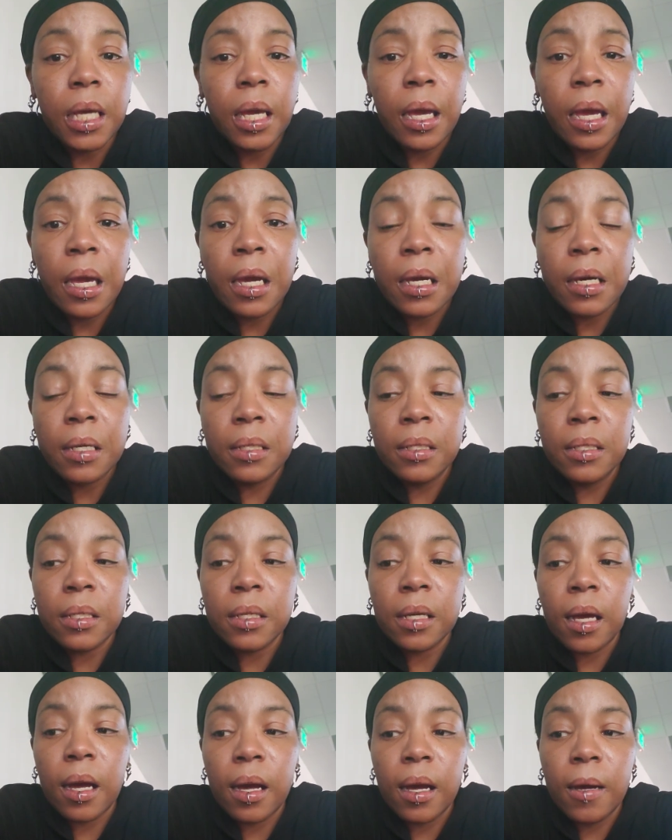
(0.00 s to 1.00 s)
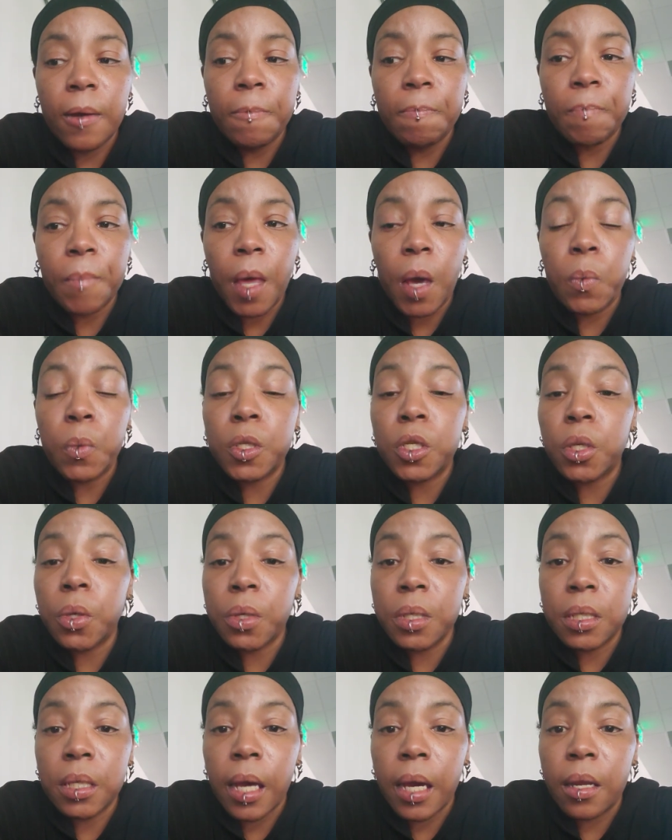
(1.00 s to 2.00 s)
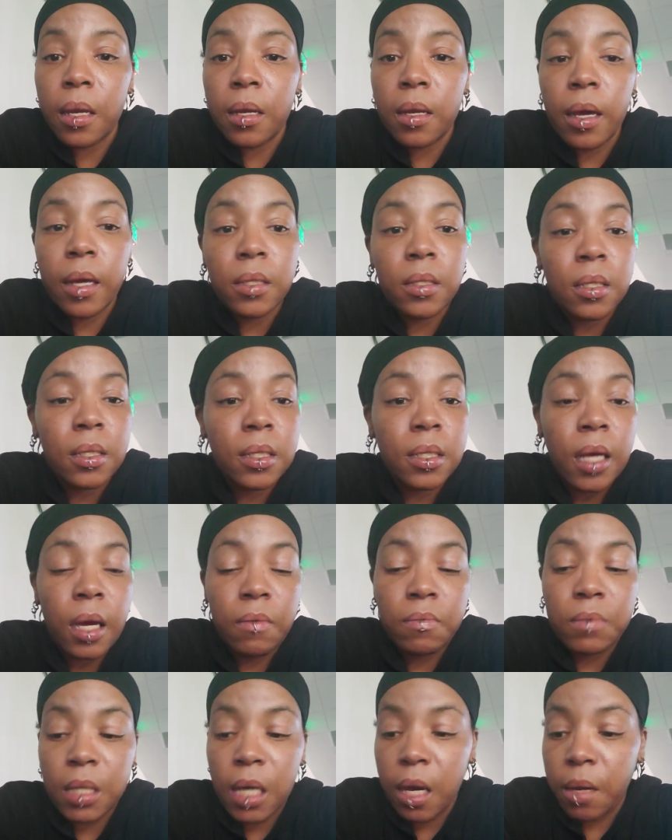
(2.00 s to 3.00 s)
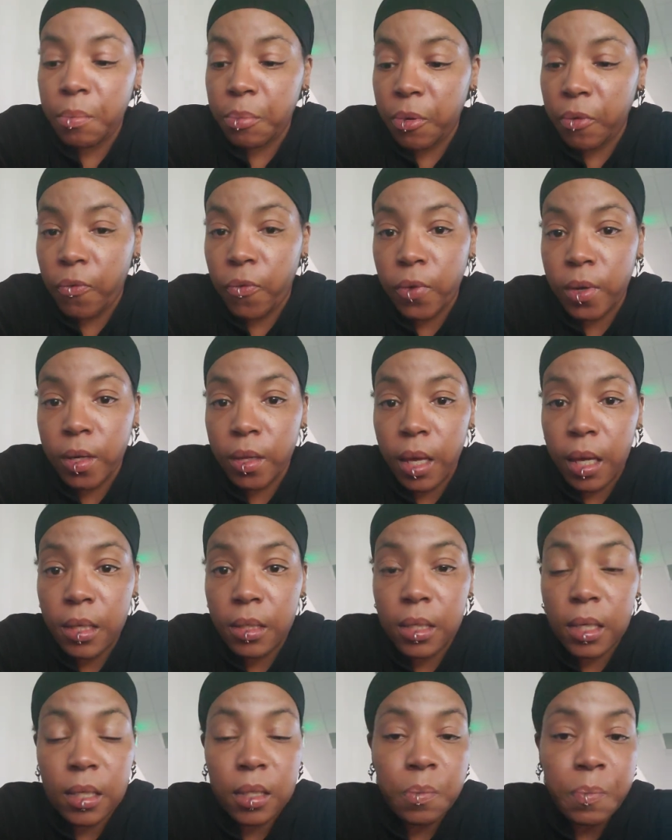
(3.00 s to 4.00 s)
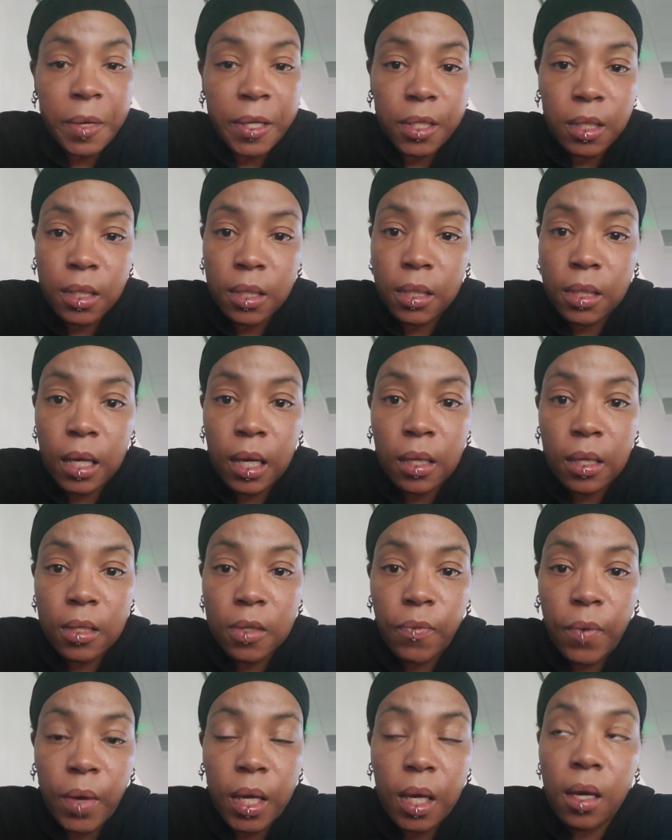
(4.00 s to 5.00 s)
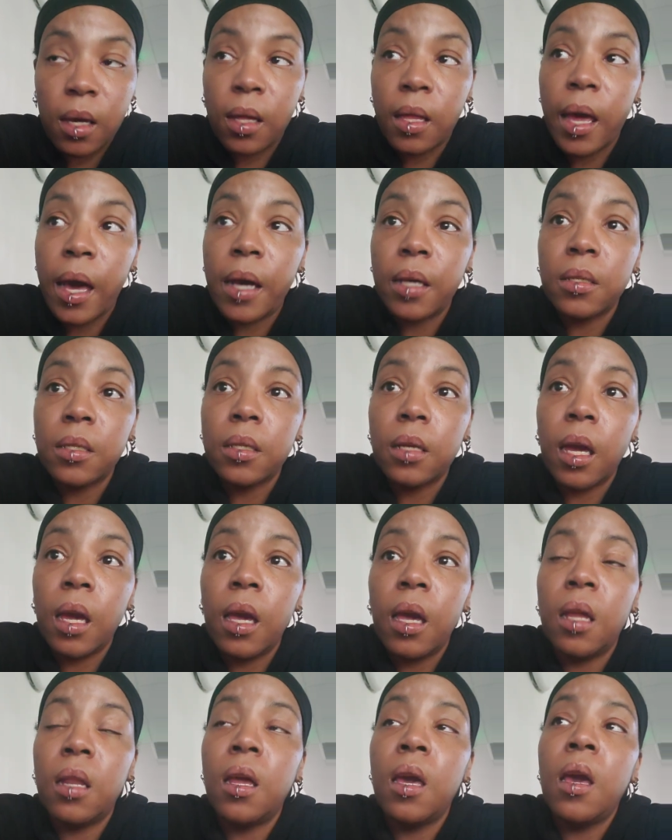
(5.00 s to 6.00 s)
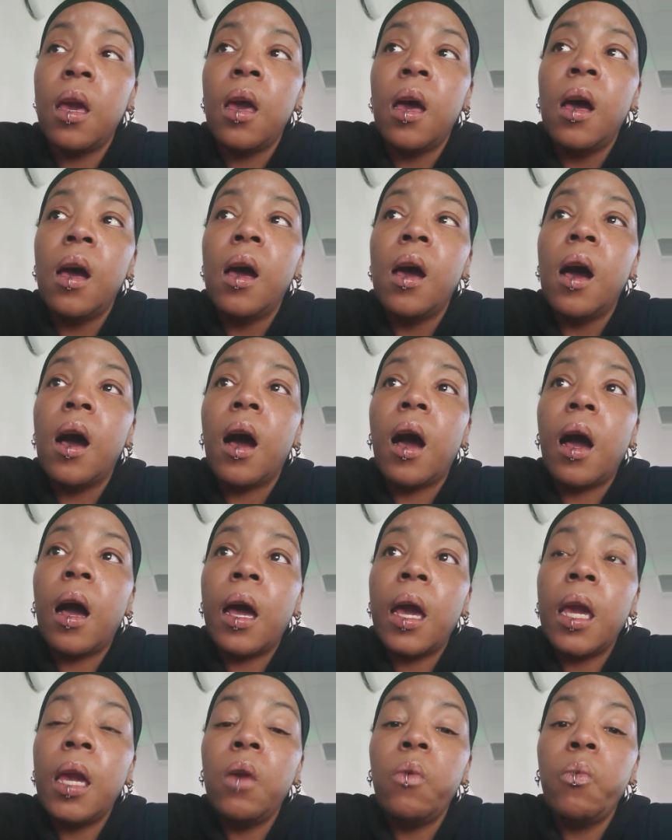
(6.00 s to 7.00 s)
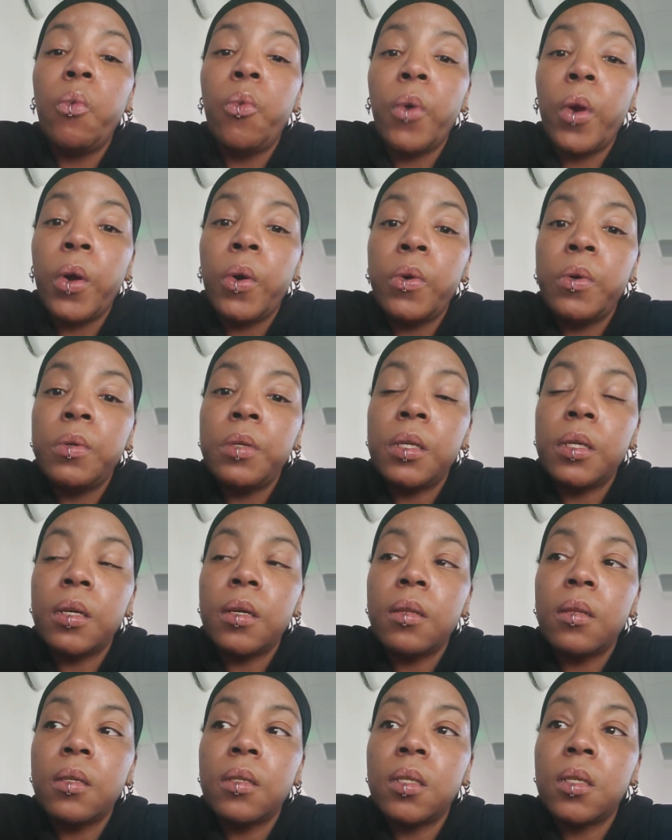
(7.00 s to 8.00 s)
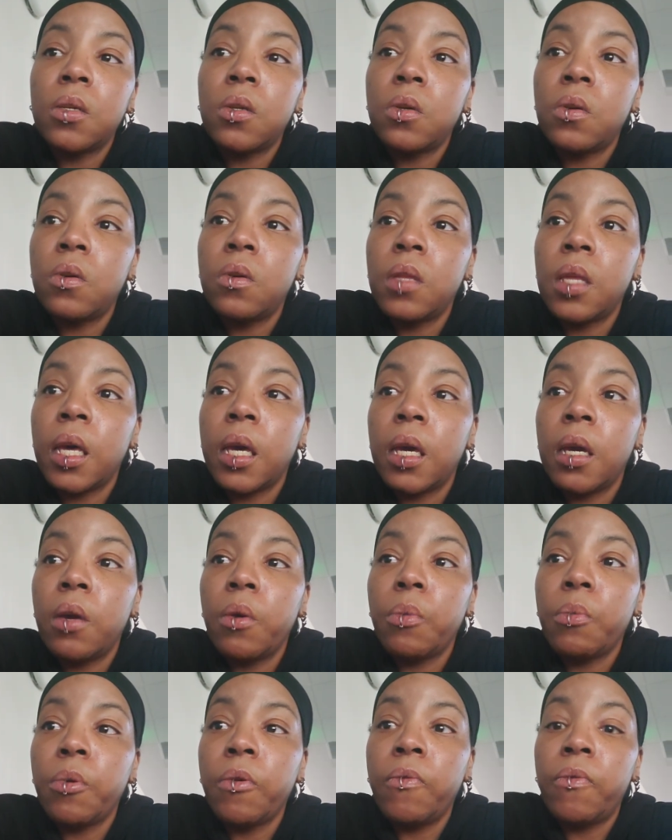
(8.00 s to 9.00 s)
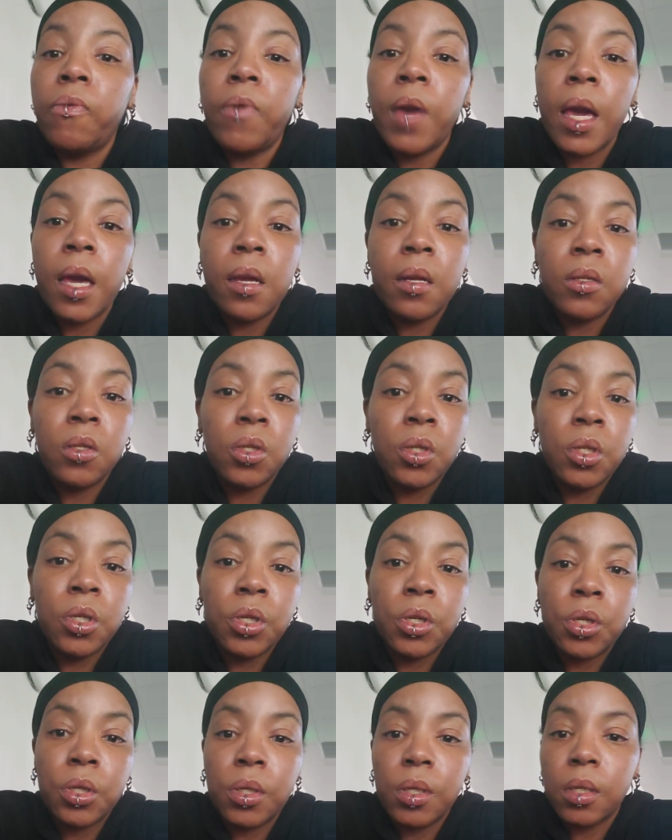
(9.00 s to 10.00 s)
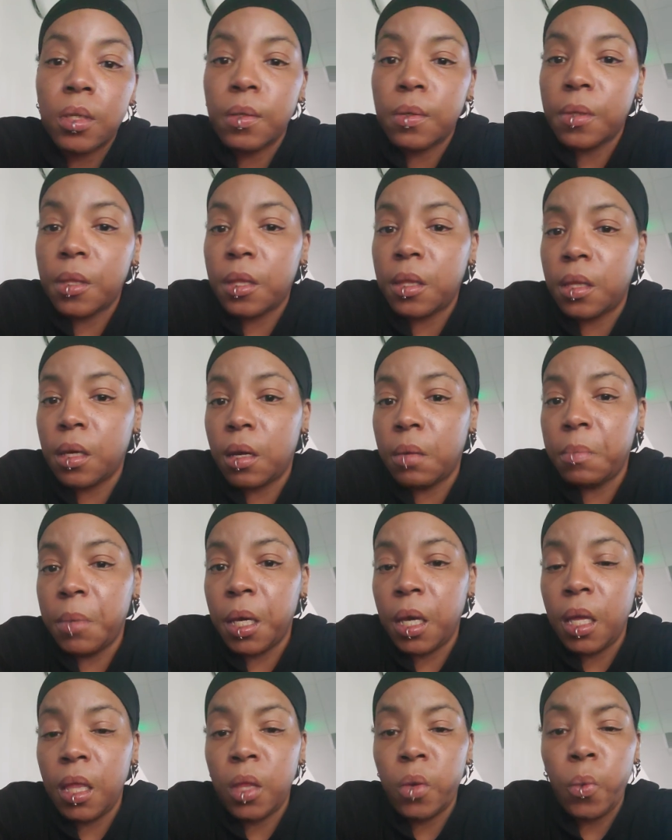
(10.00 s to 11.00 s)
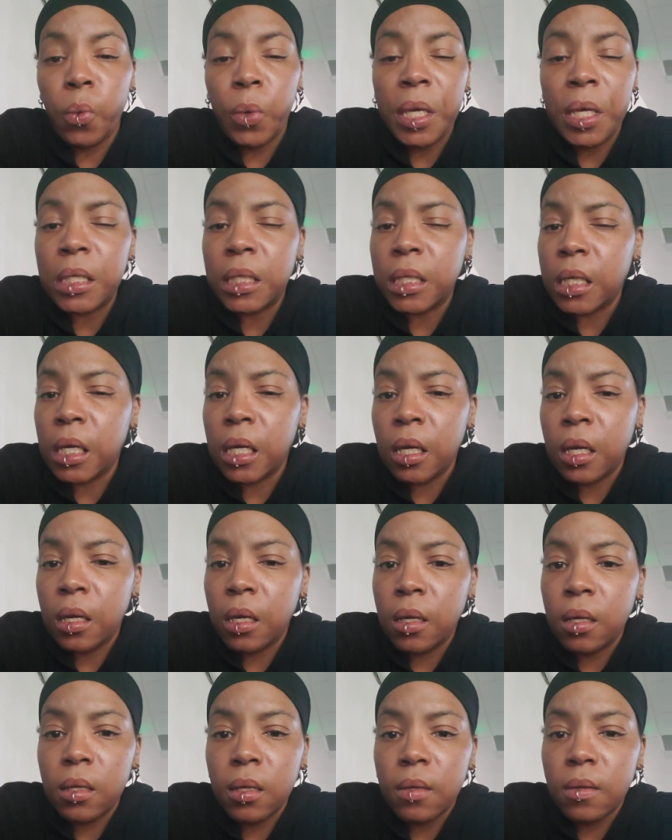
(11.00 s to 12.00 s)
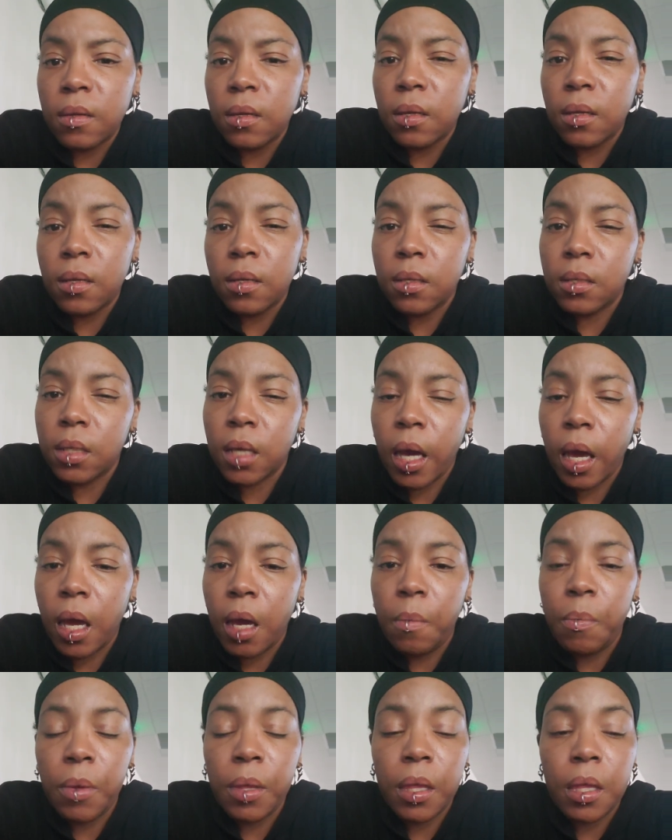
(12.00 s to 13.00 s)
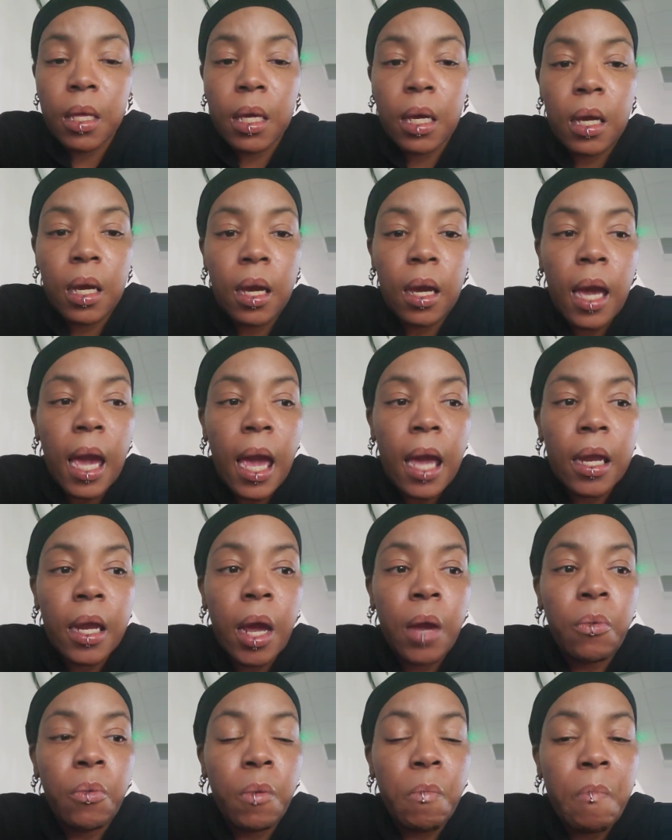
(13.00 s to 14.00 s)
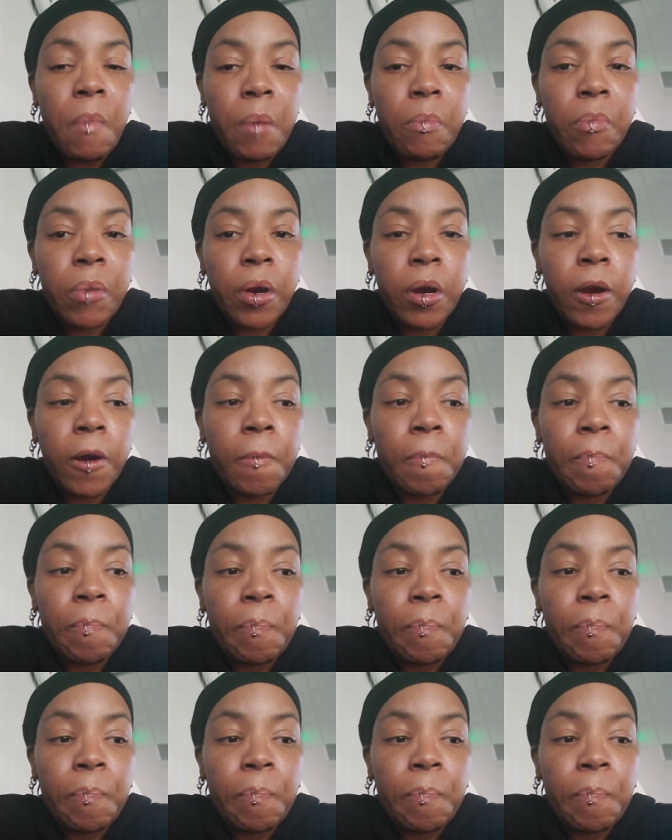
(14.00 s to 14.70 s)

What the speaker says: And I was so excited. I saved up for like 6 months to take this fucking class. And I wrote this little like revenge Thelma and Louise type thing. And I remember